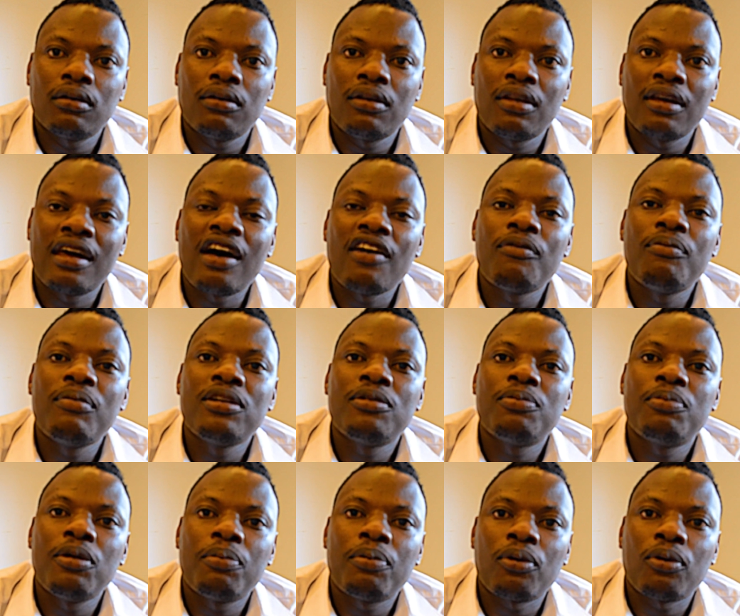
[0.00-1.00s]
the
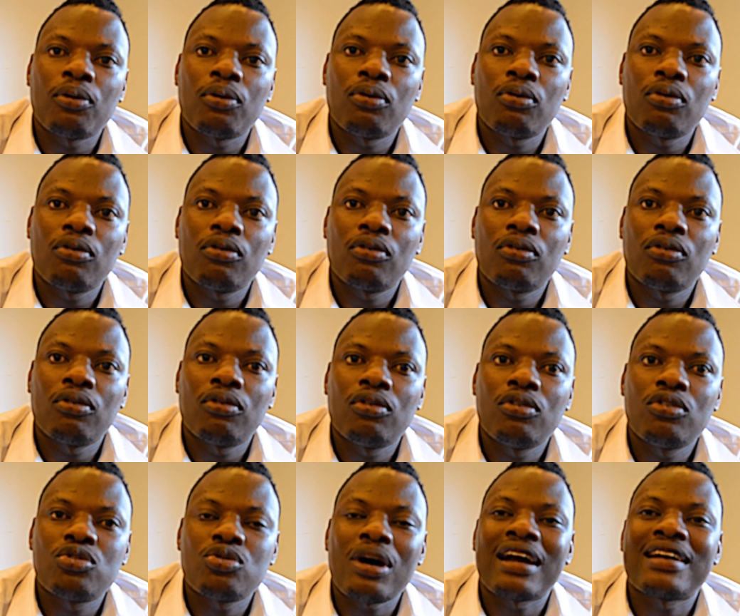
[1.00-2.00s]
government people
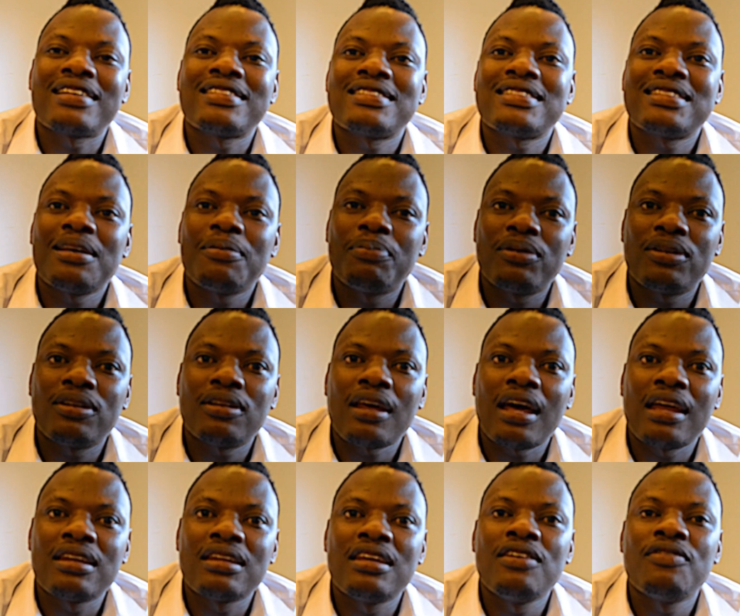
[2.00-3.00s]
to accept
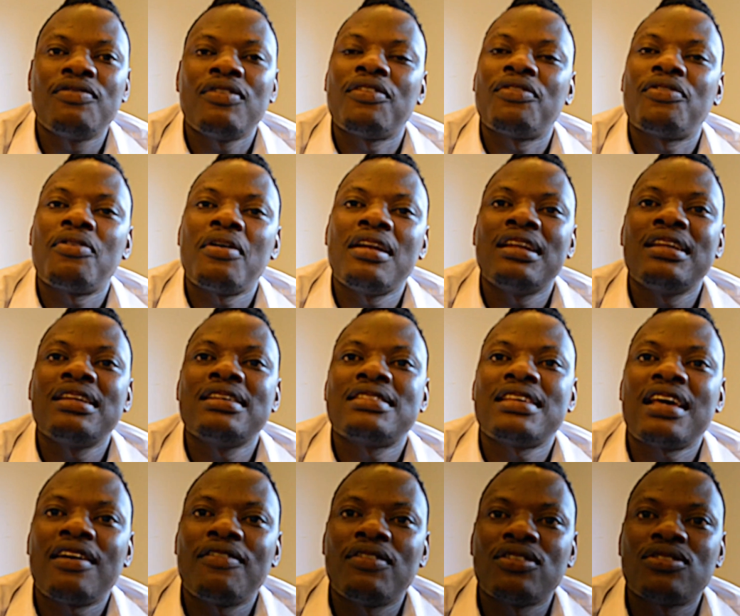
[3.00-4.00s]
and give a friendly
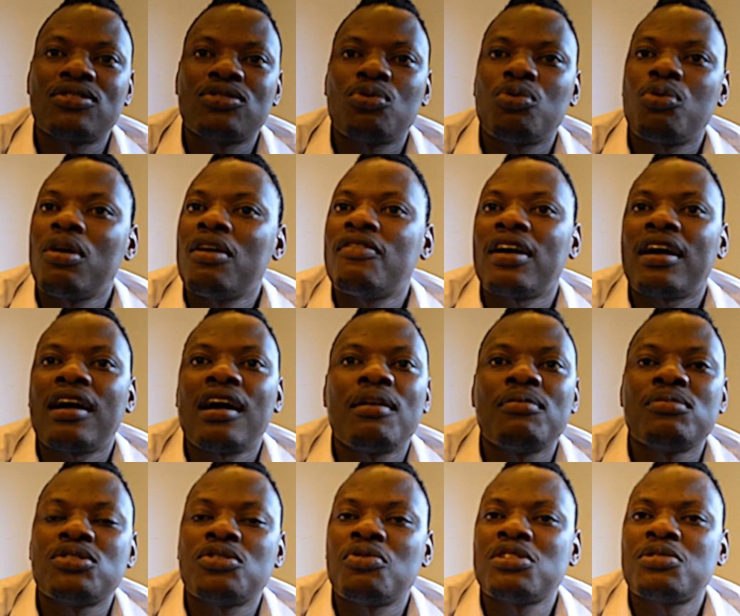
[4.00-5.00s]
service to whoever
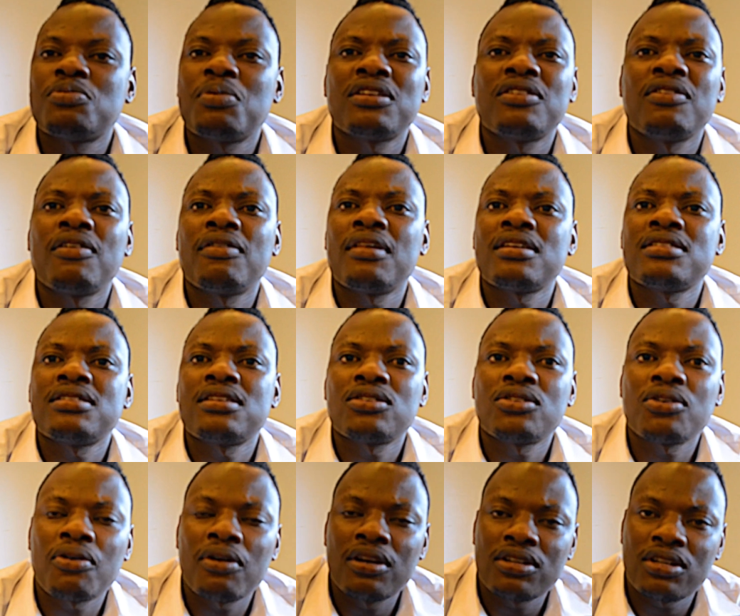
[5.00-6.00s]
comes, irrespective of their
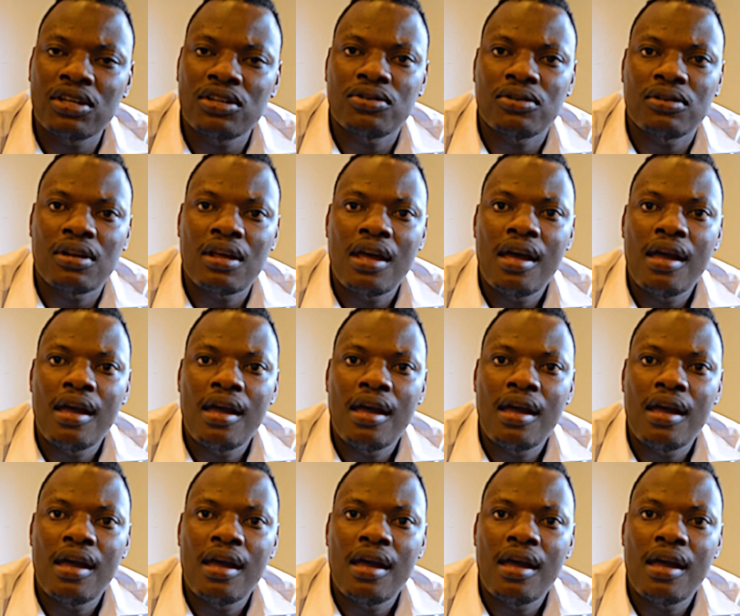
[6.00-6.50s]
sexual orientation.